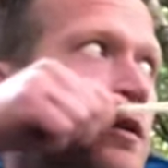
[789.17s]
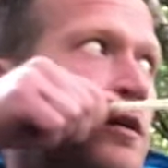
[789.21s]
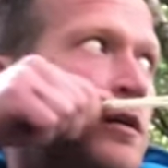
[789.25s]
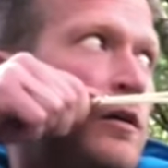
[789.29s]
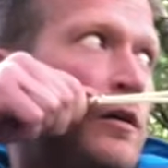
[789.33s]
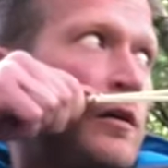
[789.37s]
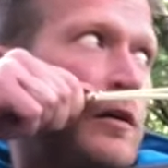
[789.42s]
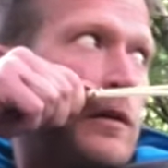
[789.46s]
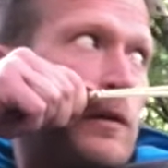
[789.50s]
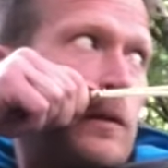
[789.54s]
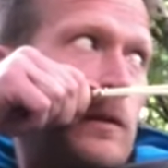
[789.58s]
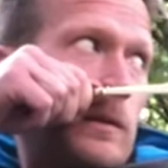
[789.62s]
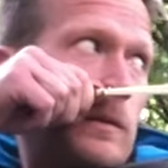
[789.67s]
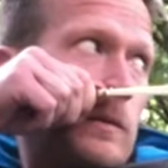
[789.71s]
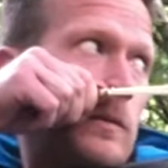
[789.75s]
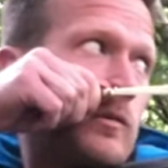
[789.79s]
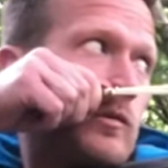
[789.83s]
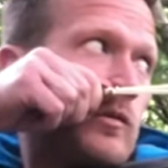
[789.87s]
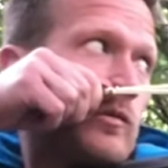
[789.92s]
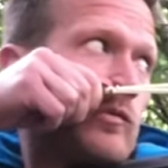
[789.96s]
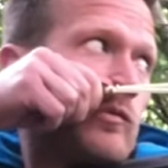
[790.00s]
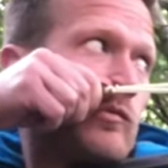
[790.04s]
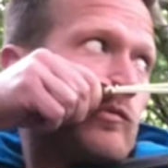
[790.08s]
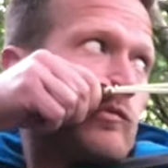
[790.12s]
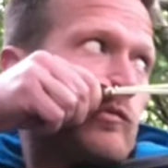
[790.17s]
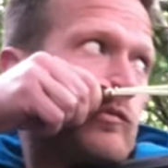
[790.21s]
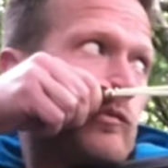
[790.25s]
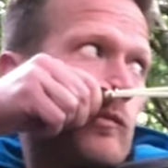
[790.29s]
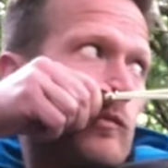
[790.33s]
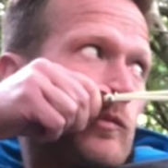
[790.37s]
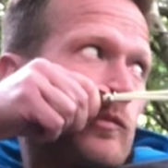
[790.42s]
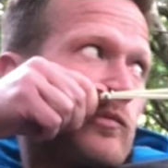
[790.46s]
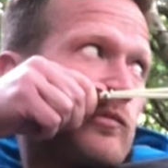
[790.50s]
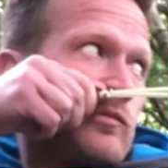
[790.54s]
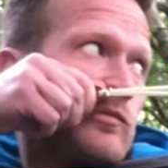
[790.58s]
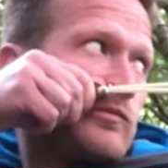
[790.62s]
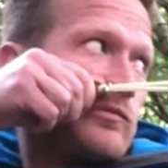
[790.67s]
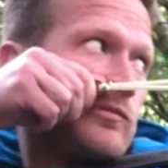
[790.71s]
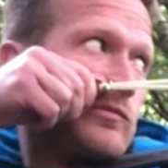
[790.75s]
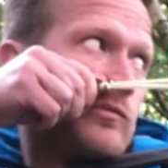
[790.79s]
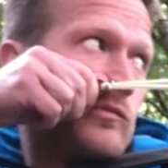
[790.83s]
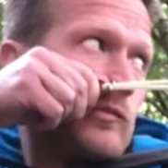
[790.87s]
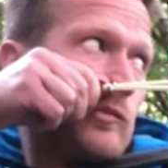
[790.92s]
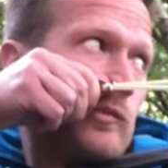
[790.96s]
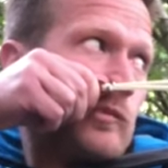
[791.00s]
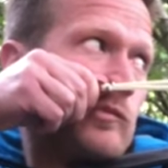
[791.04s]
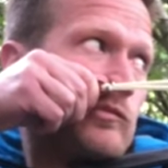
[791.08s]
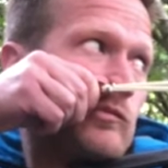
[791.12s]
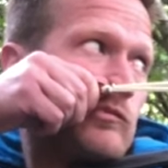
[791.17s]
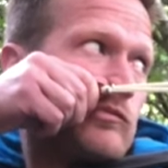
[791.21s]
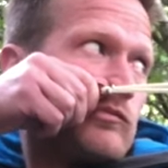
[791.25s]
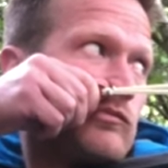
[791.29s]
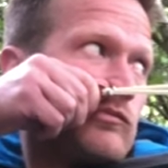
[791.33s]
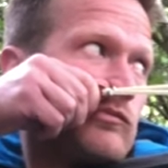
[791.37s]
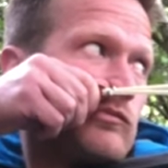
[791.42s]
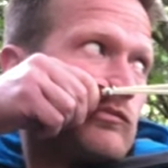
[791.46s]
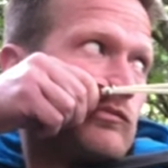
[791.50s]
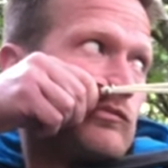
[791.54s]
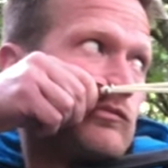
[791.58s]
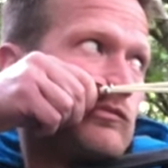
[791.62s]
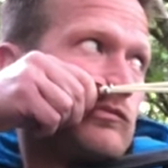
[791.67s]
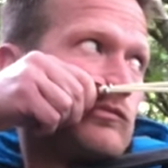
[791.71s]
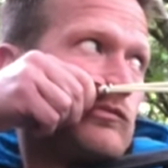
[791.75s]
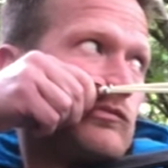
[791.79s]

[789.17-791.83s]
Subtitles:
(silence)